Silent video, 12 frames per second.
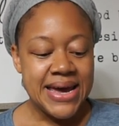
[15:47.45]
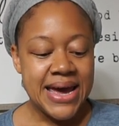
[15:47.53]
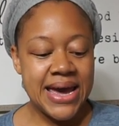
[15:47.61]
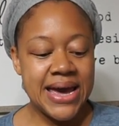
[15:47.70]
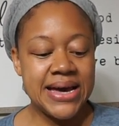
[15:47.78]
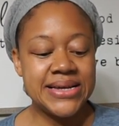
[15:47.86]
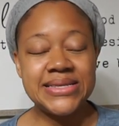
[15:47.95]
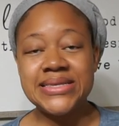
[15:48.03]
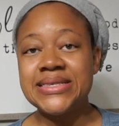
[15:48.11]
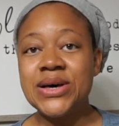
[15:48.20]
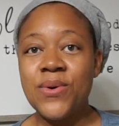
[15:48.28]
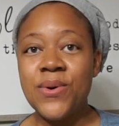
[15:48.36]
and
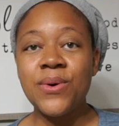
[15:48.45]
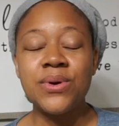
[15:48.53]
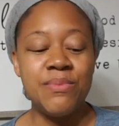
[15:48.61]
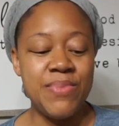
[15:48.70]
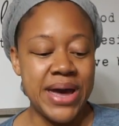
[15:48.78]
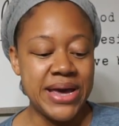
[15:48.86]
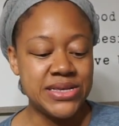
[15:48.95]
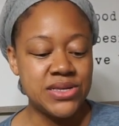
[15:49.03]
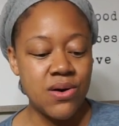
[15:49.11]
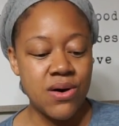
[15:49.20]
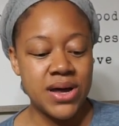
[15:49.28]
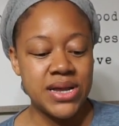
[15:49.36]
sold based
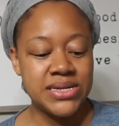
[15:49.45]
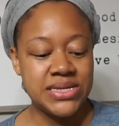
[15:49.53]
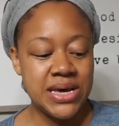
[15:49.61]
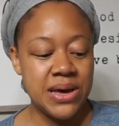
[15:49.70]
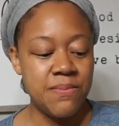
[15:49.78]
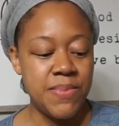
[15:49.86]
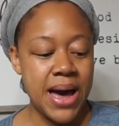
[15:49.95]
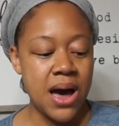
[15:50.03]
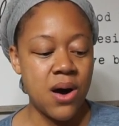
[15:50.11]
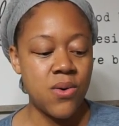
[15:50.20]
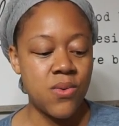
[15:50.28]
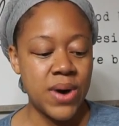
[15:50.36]
on the 10
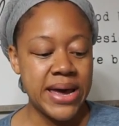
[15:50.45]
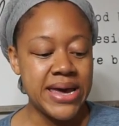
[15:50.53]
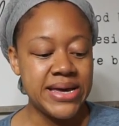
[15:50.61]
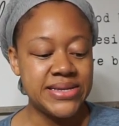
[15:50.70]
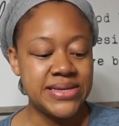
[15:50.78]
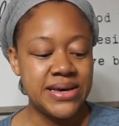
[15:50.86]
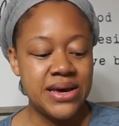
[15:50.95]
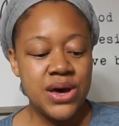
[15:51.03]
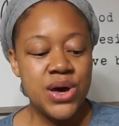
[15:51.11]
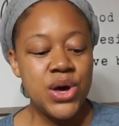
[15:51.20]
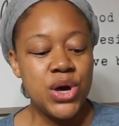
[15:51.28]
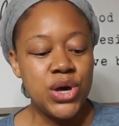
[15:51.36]
pound weight.
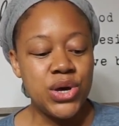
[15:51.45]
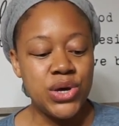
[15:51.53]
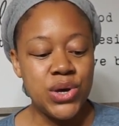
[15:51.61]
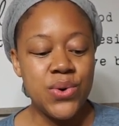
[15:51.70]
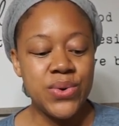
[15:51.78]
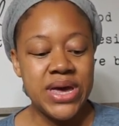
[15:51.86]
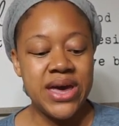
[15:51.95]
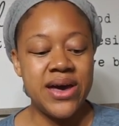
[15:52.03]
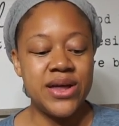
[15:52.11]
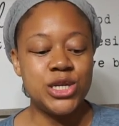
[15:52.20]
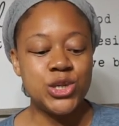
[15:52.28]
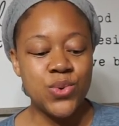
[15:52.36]
You
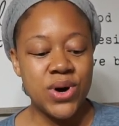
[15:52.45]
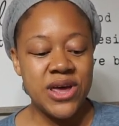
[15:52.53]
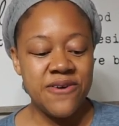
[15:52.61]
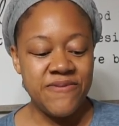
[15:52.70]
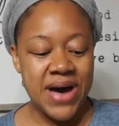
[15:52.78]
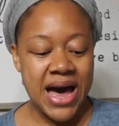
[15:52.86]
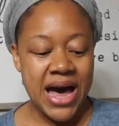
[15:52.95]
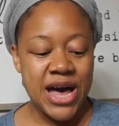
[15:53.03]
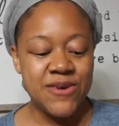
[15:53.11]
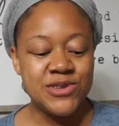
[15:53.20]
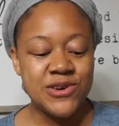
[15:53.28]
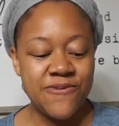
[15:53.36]
get
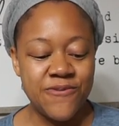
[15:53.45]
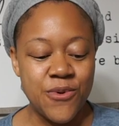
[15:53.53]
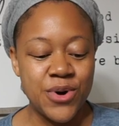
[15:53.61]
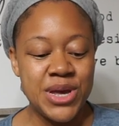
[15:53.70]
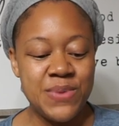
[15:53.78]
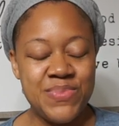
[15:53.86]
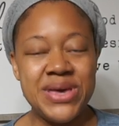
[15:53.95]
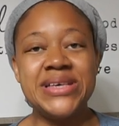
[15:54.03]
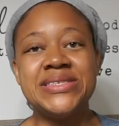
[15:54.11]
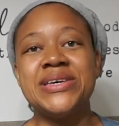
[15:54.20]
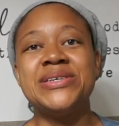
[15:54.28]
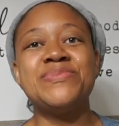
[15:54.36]
25 to 40
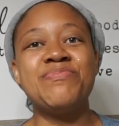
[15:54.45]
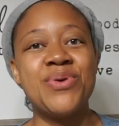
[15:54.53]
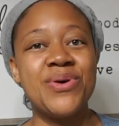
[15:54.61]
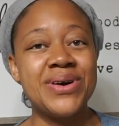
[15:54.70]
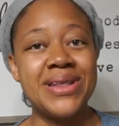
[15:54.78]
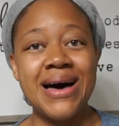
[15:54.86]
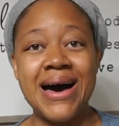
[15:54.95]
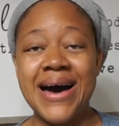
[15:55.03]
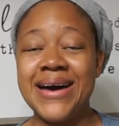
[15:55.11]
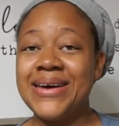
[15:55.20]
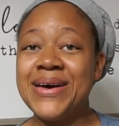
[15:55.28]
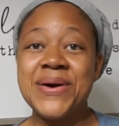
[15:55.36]
pieces per
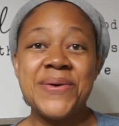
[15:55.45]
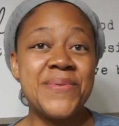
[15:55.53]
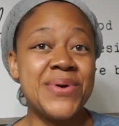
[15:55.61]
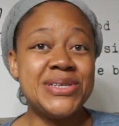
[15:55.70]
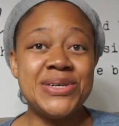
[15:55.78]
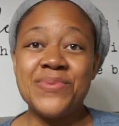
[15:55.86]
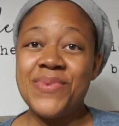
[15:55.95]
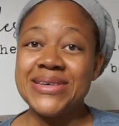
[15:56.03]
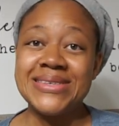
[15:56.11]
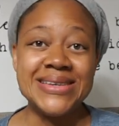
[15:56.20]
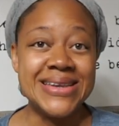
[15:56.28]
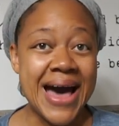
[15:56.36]
lot, which it
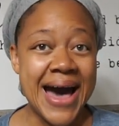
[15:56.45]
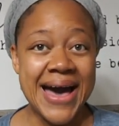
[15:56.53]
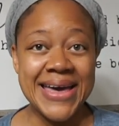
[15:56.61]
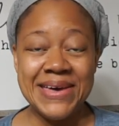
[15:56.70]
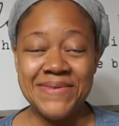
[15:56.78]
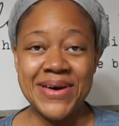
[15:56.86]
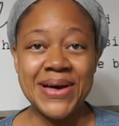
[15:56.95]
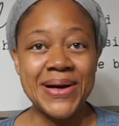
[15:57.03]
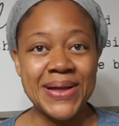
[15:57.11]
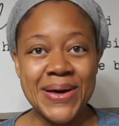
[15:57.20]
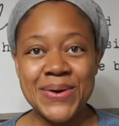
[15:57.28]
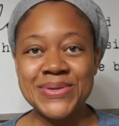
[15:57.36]
was not even
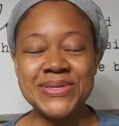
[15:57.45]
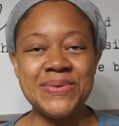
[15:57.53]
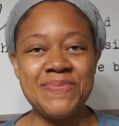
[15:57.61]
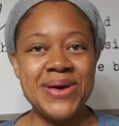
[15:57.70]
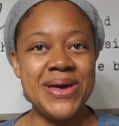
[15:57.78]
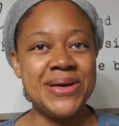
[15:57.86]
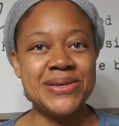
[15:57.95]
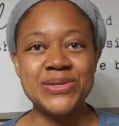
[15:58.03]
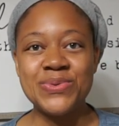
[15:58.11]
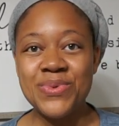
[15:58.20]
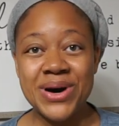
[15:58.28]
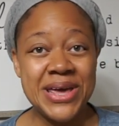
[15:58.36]
close to being
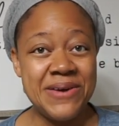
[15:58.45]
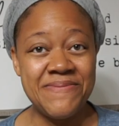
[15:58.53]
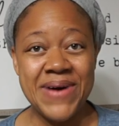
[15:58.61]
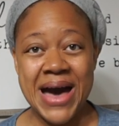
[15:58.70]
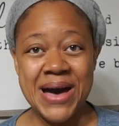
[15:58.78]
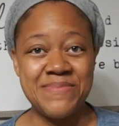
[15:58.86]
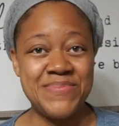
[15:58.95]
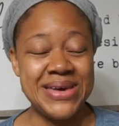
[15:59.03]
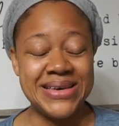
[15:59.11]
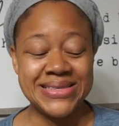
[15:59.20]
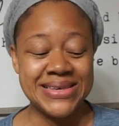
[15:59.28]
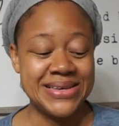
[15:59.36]
25
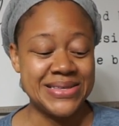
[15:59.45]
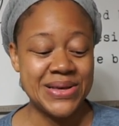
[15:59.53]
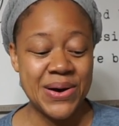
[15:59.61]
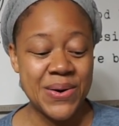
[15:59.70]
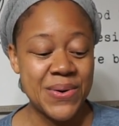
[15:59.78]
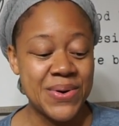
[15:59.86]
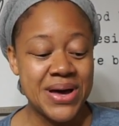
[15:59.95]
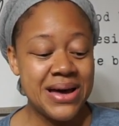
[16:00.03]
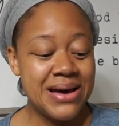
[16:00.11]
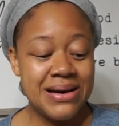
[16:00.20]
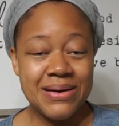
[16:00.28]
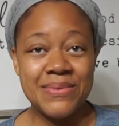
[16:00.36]
pieces. So
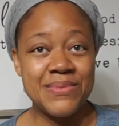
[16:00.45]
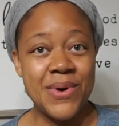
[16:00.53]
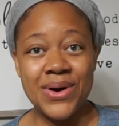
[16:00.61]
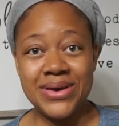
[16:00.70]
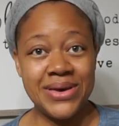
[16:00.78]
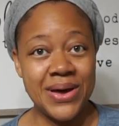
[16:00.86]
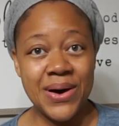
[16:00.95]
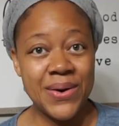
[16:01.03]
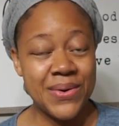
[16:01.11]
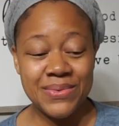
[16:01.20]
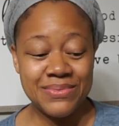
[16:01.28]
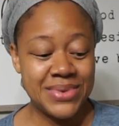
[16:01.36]
more, you
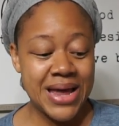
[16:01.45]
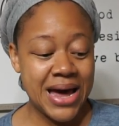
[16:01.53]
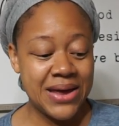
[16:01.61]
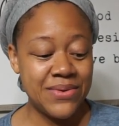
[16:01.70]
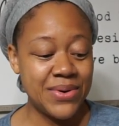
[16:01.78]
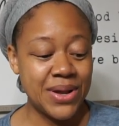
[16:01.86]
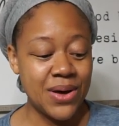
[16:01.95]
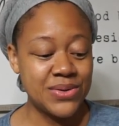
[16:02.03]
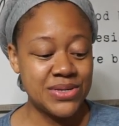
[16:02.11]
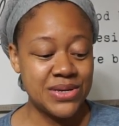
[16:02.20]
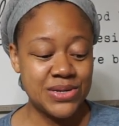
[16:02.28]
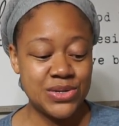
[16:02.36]
know, not even
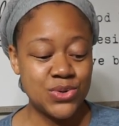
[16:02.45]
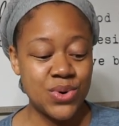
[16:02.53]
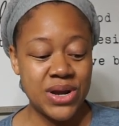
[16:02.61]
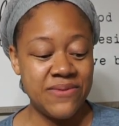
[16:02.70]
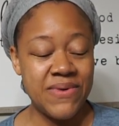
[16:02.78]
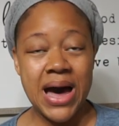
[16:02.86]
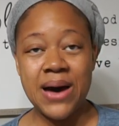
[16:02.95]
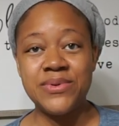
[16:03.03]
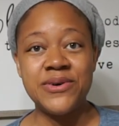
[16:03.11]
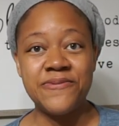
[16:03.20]
close to 25 to